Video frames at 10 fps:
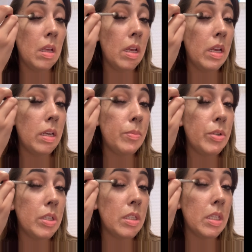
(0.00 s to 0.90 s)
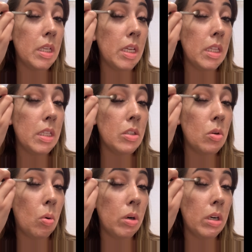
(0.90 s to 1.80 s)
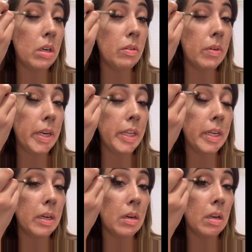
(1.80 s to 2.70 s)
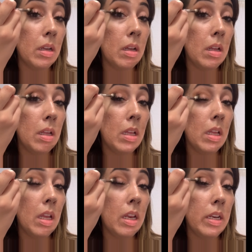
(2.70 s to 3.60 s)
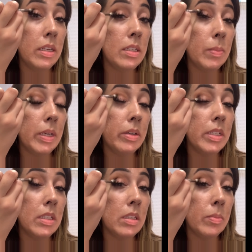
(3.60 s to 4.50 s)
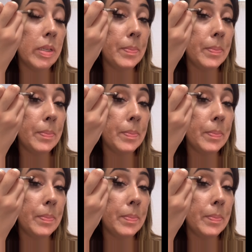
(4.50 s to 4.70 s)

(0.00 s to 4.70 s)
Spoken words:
And I'm just getting this corner right here and into my crease a little bit.